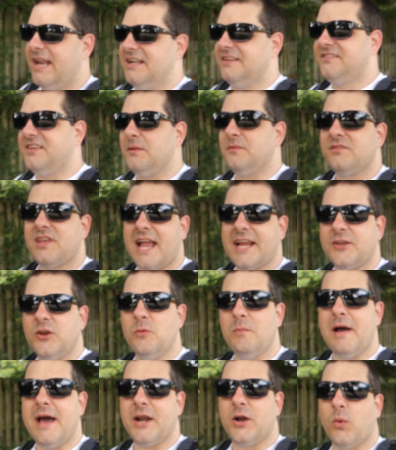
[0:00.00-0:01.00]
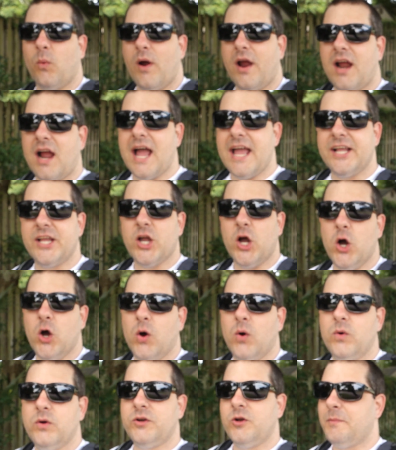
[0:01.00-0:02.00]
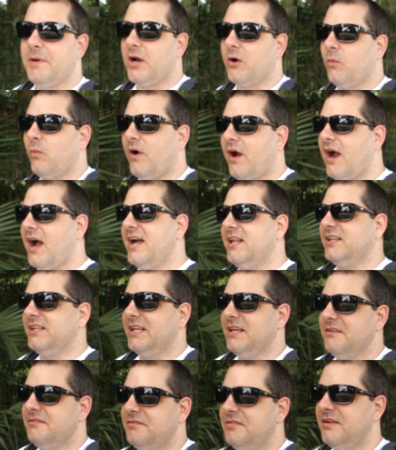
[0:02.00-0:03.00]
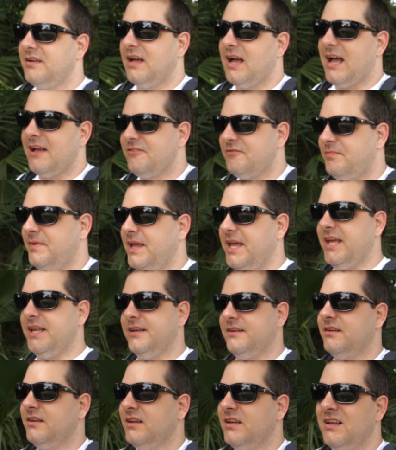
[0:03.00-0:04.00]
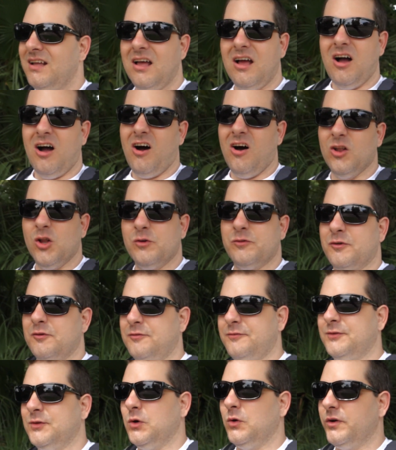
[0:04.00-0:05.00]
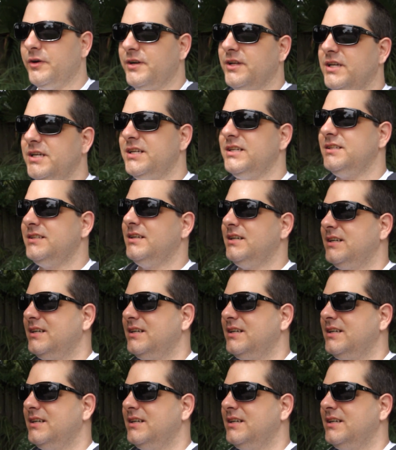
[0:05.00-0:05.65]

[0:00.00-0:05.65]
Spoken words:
And it seems like no matter where I go, no matter where I live, I've been all over Florida,